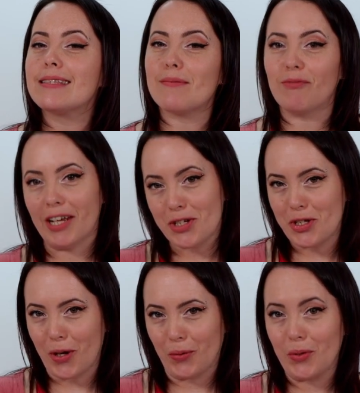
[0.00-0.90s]
and some
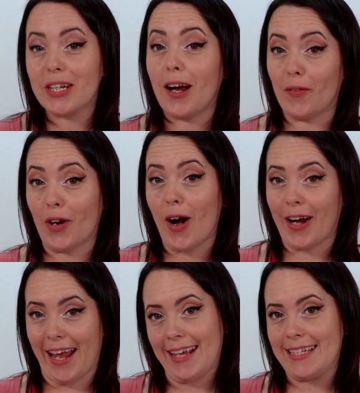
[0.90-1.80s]
flesh tone to cover
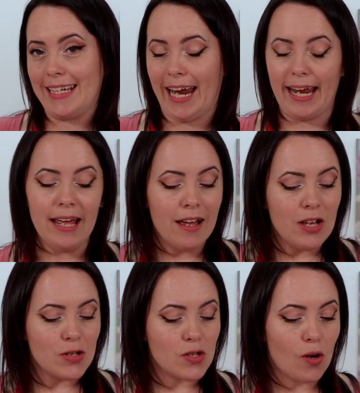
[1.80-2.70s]
our cake today.
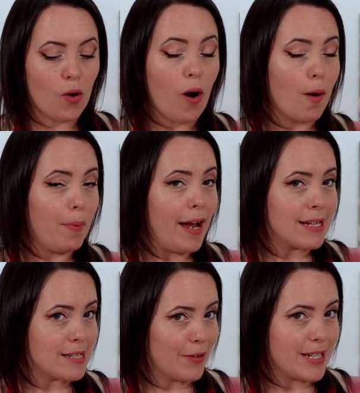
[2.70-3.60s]
So our
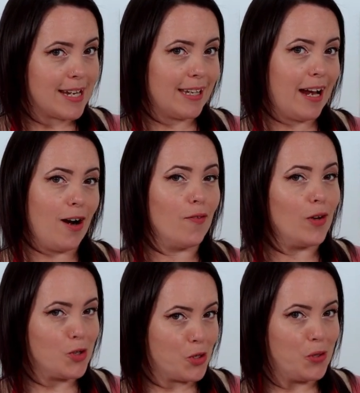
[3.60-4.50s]
black is already taken care of
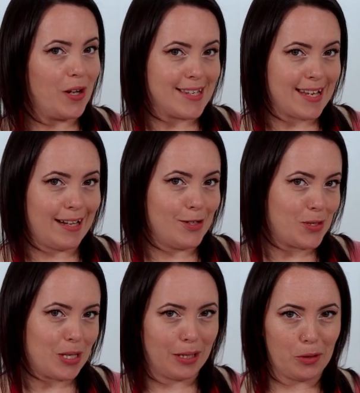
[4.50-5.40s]
and I'll show you guys that in
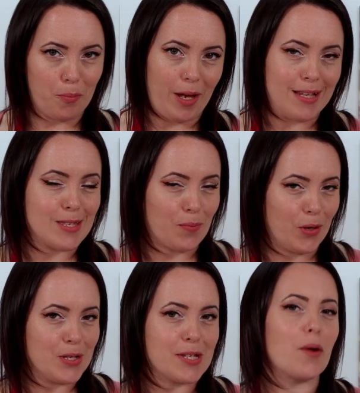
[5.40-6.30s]
just a little bit. So
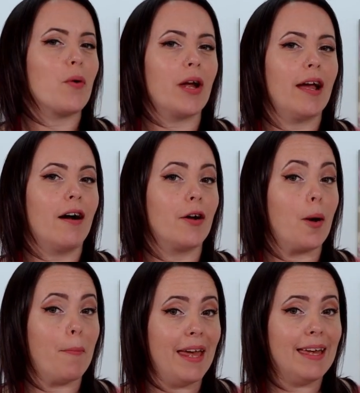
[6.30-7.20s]
we're going to start working on
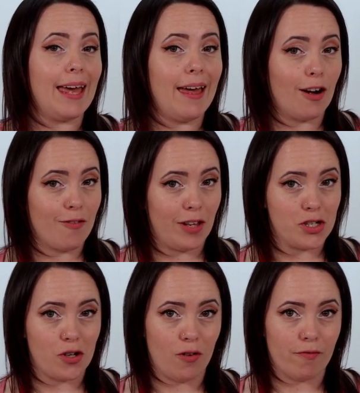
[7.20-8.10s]
our pink and our
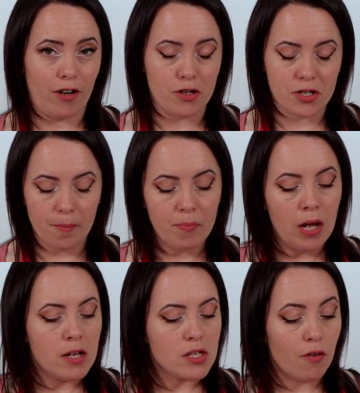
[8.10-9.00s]
flesh tone first.
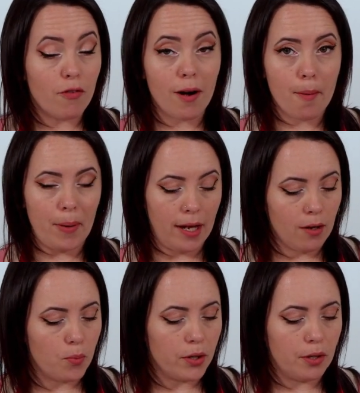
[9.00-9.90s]
So for our
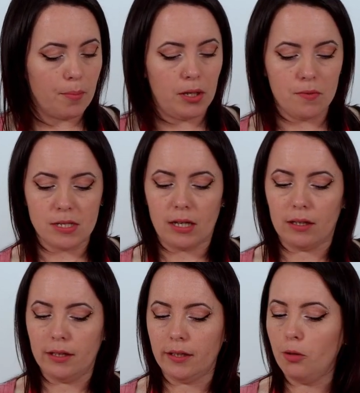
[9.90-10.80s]
pink, we're going to be using
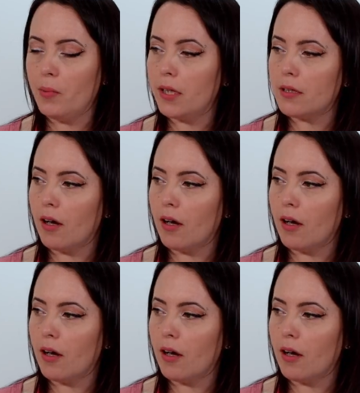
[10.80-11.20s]
a little bit